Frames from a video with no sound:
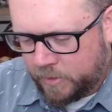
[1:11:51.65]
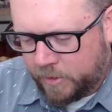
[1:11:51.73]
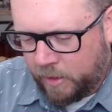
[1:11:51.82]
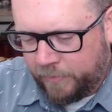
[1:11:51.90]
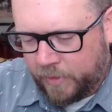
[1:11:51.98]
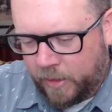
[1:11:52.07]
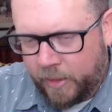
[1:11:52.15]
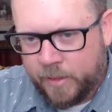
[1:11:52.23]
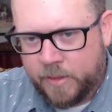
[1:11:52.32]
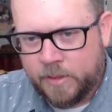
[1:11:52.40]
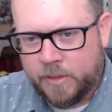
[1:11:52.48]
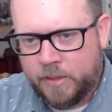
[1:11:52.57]
Do y'all even like
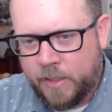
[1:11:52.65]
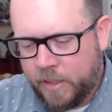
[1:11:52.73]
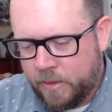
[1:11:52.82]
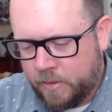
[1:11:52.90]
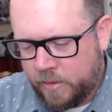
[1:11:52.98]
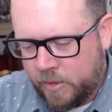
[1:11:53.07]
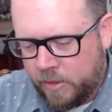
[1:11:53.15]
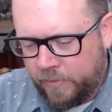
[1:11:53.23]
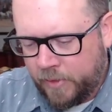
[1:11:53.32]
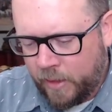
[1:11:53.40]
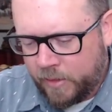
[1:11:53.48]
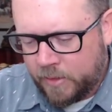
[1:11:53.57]
this tick? Do you even
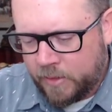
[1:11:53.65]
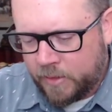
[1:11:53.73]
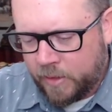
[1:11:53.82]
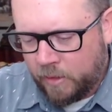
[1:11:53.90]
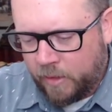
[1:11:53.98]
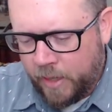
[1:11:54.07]
like this sticker?